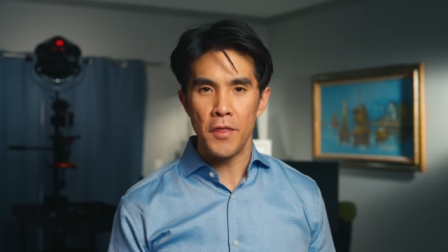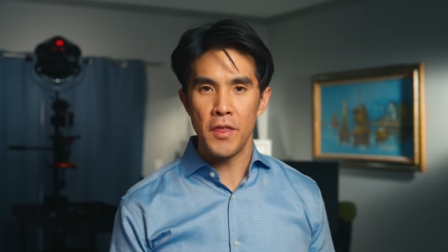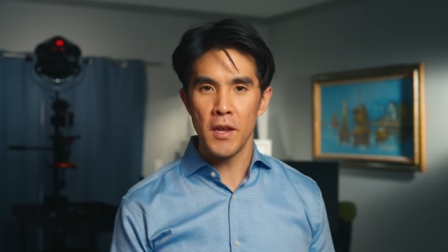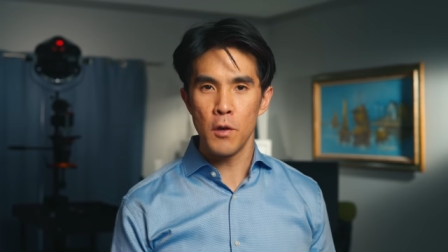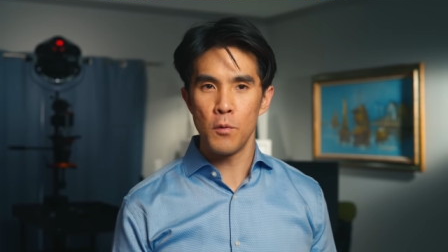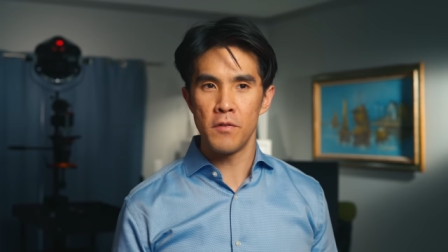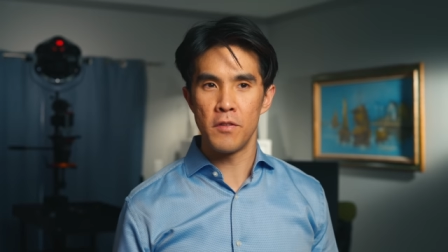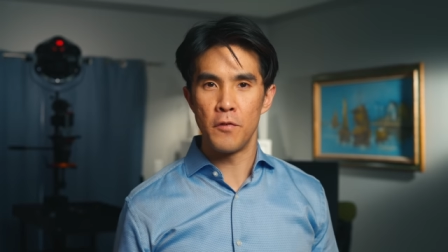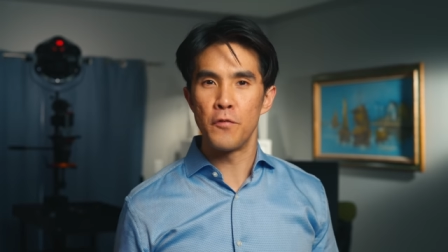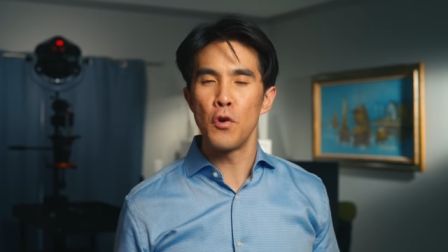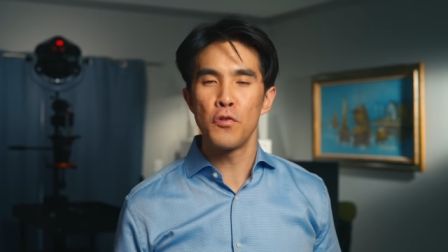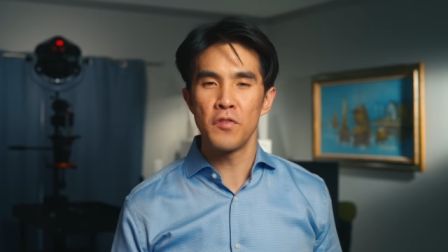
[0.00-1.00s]
I think it was the
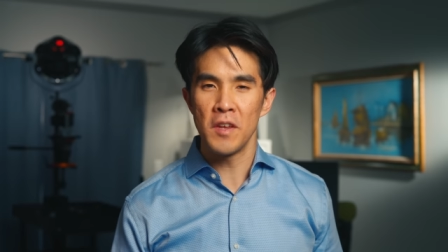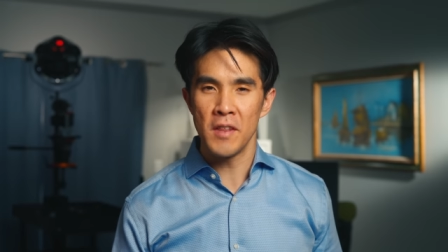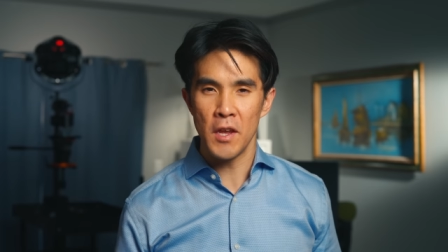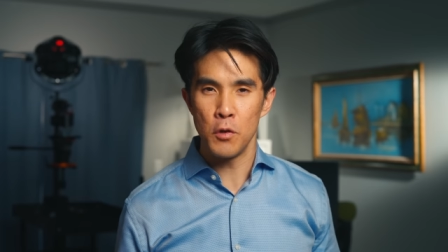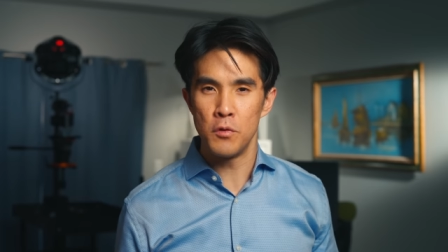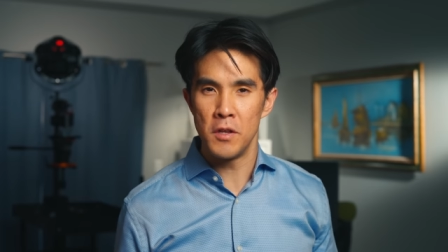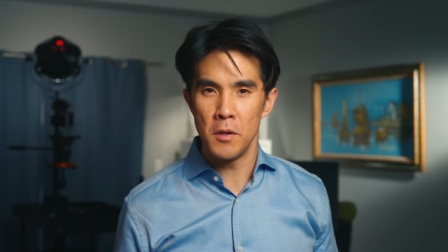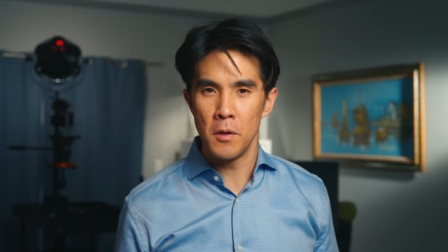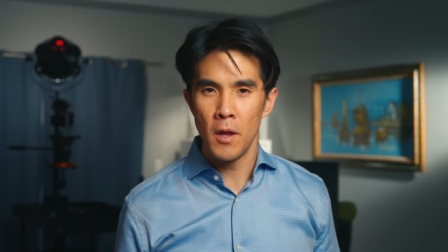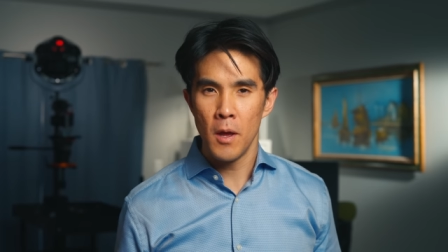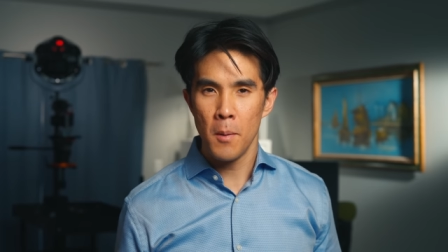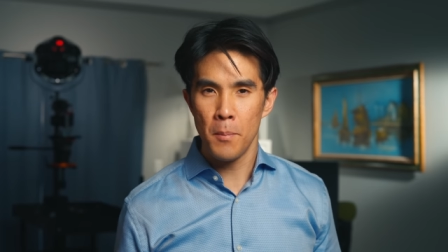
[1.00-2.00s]
first thing that you did
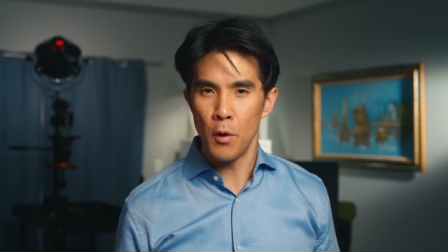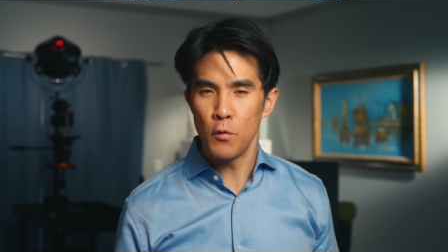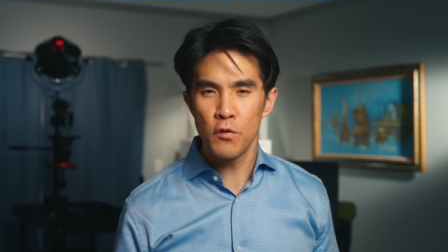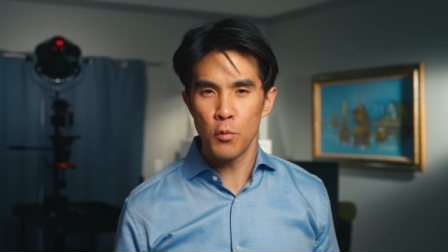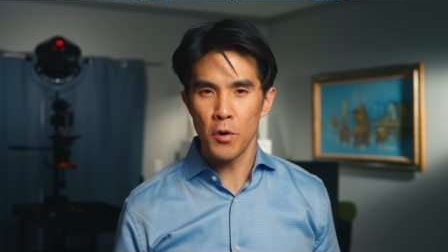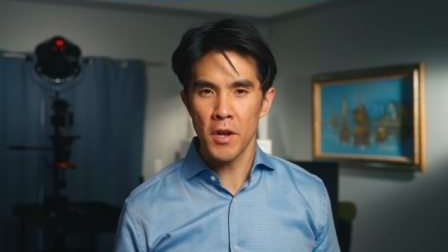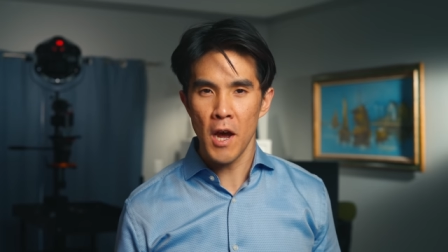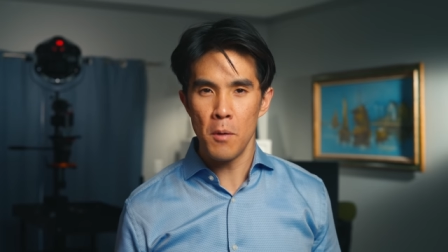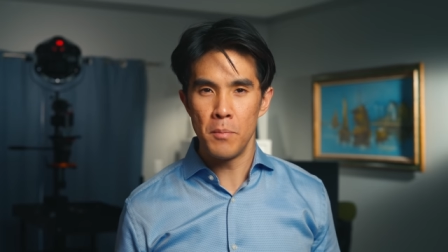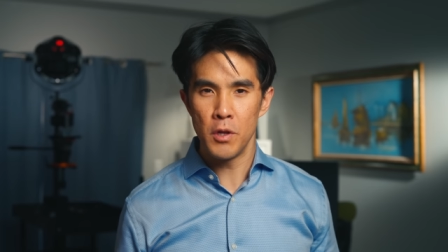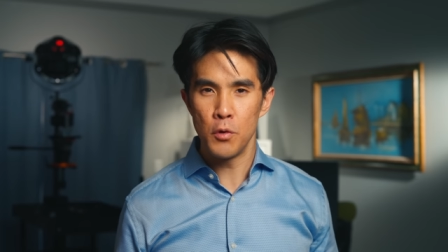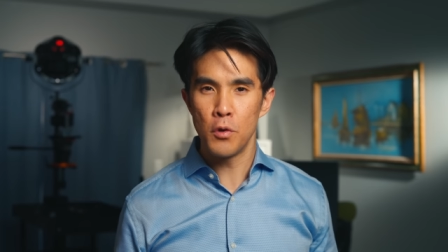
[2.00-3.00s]
post
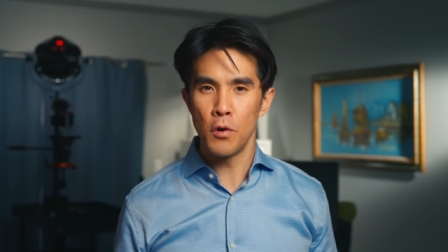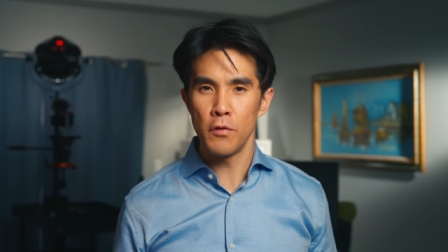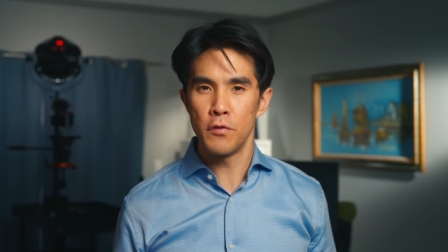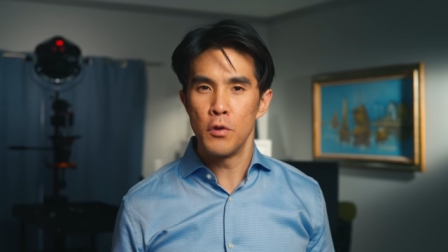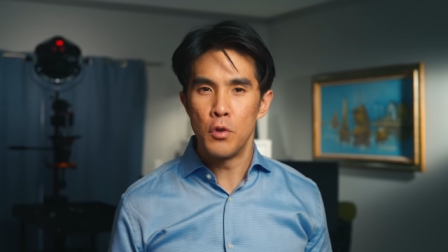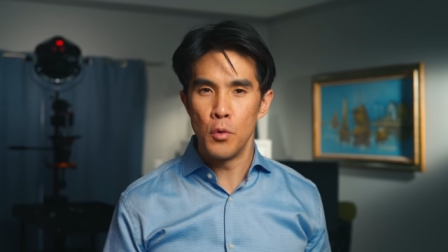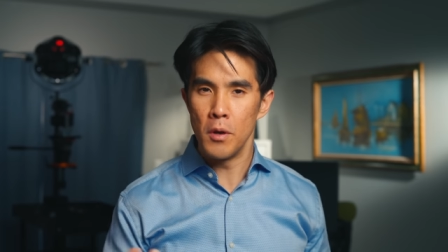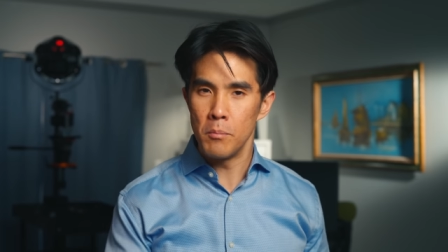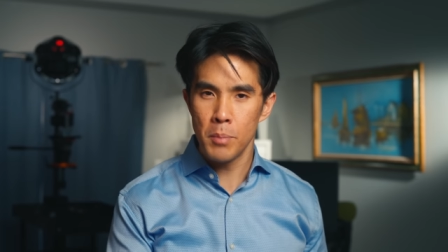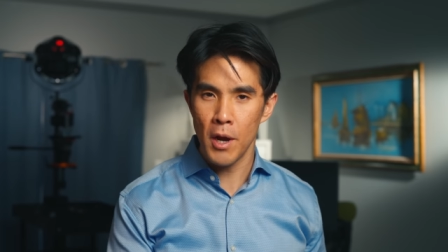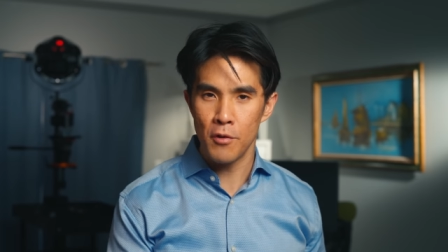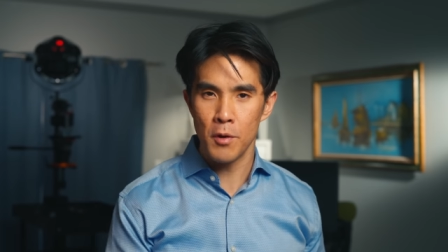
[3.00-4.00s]
workout, but you could also do it
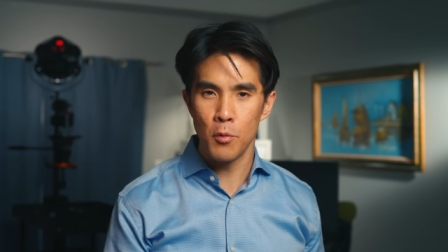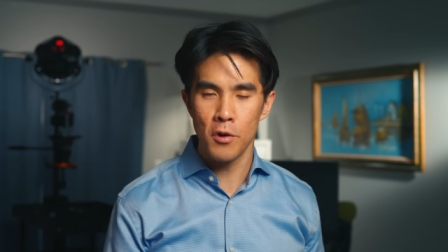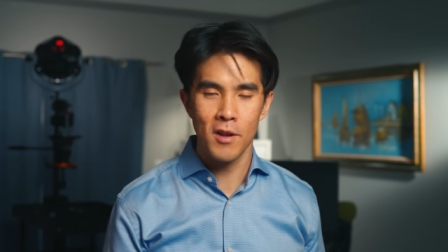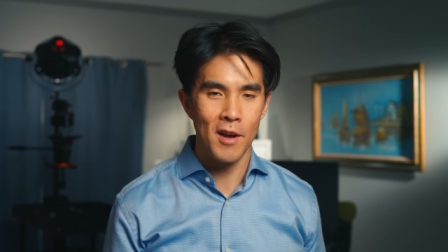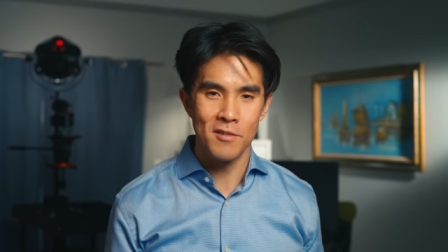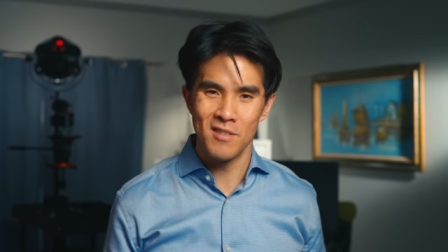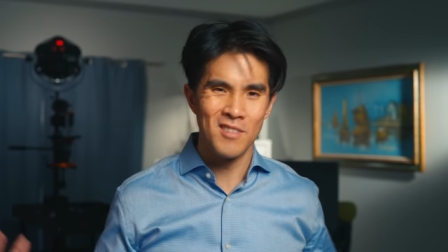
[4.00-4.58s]
peri workout.